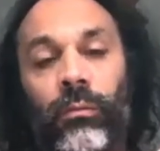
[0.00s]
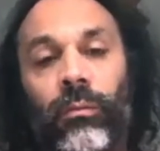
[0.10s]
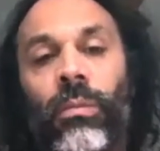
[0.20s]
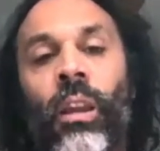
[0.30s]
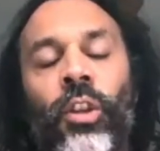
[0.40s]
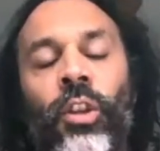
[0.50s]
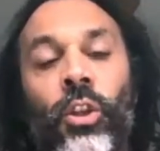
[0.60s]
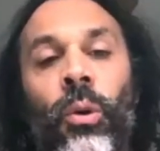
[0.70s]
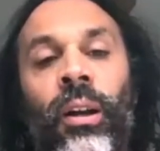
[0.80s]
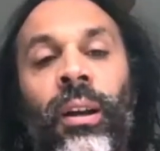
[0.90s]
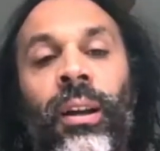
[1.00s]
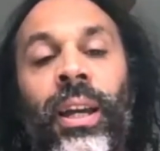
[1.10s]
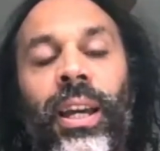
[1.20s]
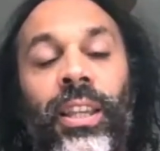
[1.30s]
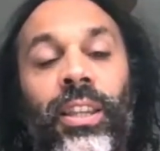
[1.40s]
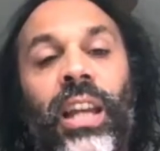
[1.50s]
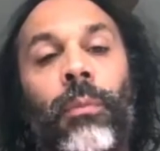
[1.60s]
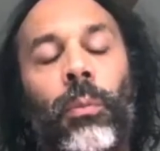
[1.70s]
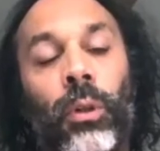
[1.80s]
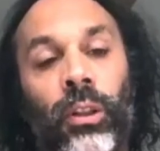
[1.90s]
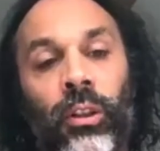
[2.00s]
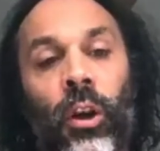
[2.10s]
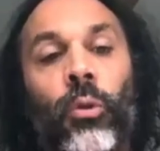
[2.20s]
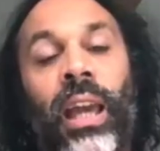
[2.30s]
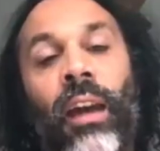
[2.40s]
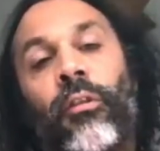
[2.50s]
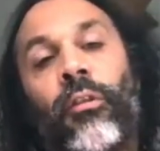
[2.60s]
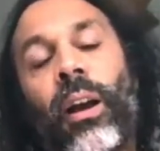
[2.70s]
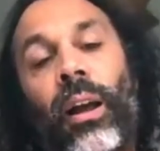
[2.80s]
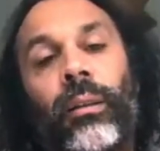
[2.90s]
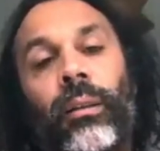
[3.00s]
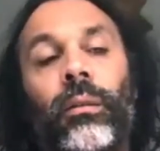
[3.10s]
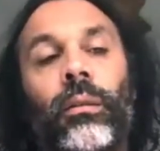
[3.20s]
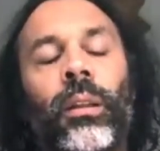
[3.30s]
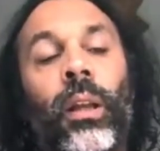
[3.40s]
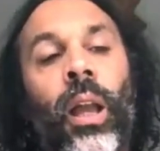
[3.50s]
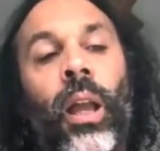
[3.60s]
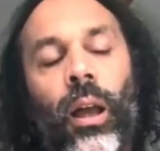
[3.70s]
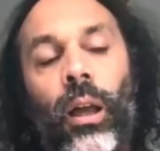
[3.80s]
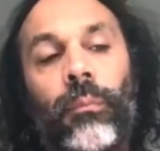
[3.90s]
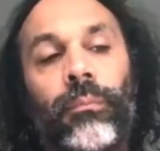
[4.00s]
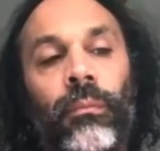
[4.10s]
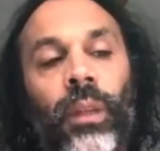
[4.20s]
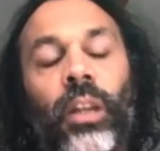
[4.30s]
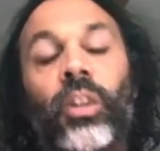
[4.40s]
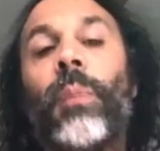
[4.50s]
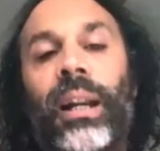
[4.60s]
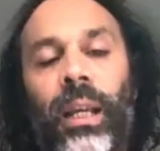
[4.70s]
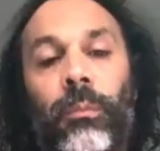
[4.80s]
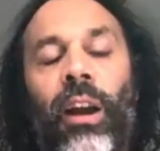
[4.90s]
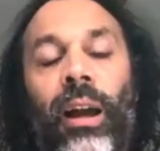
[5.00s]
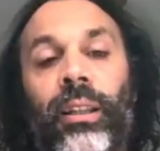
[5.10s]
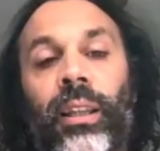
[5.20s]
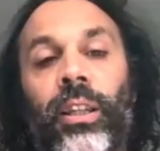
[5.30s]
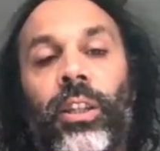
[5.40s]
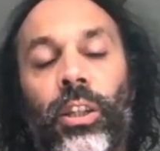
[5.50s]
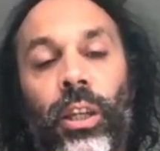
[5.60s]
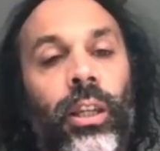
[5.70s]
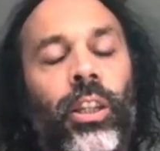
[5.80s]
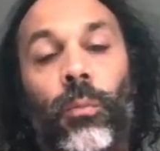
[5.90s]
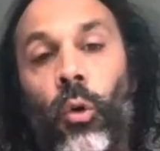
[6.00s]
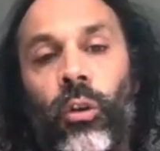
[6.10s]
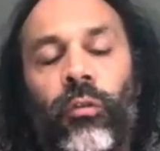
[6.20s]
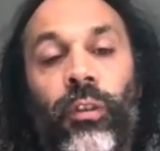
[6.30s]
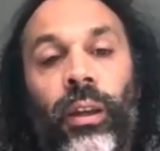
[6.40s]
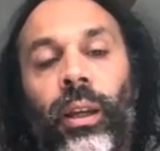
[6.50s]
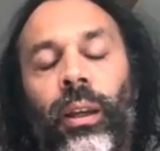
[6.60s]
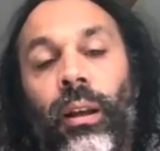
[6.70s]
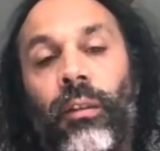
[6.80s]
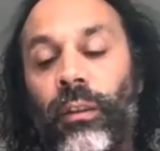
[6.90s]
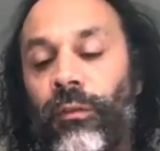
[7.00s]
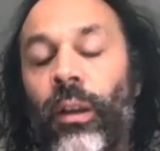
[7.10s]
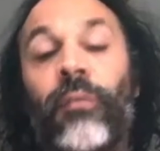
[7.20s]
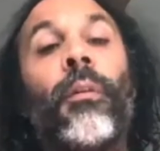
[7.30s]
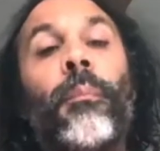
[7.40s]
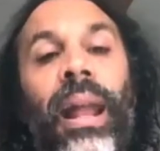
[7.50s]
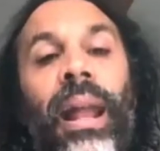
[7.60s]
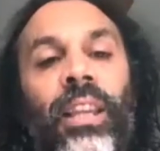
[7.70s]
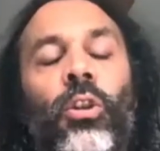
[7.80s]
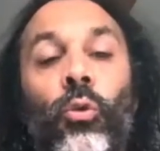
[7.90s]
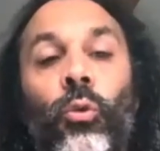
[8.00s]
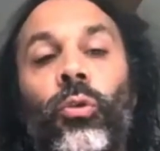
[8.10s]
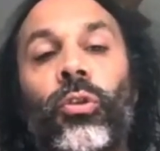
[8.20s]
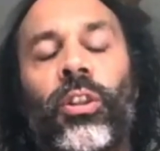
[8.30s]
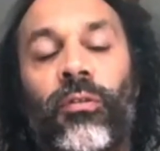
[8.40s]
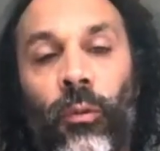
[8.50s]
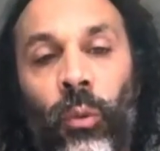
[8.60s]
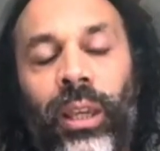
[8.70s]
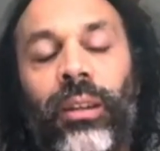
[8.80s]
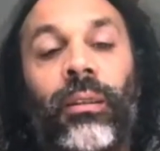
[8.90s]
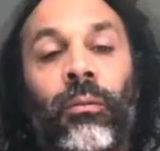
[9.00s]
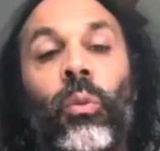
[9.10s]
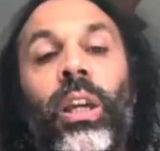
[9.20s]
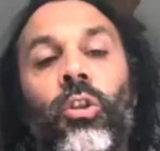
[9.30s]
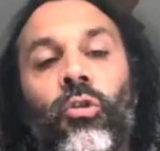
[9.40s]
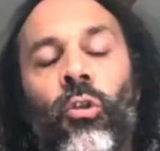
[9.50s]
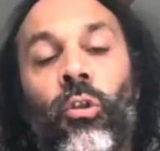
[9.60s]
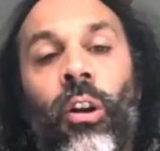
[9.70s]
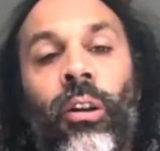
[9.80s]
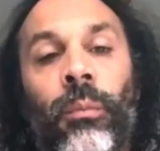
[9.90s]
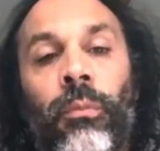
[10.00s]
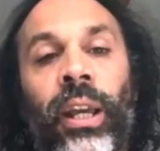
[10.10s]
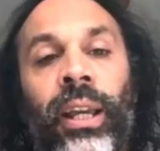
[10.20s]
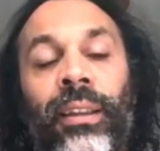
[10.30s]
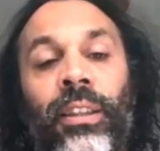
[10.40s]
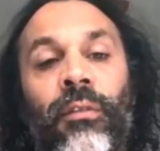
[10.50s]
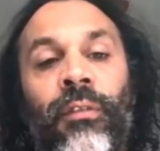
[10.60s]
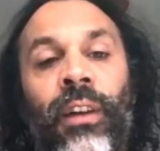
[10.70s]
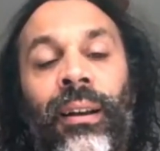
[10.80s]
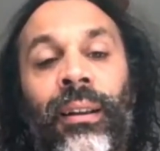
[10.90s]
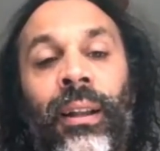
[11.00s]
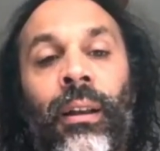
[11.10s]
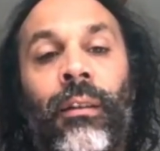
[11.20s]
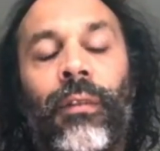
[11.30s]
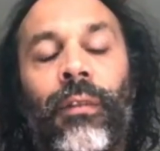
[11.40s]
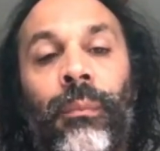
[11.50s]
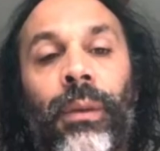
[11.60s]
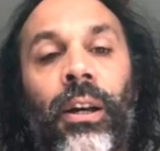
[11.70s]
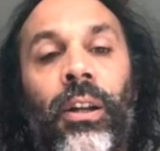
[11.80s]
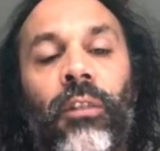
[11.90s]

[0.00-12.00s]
The two are inseparable and go together, and shamanic practice is among the many tools that we can draw on and bring into that emerging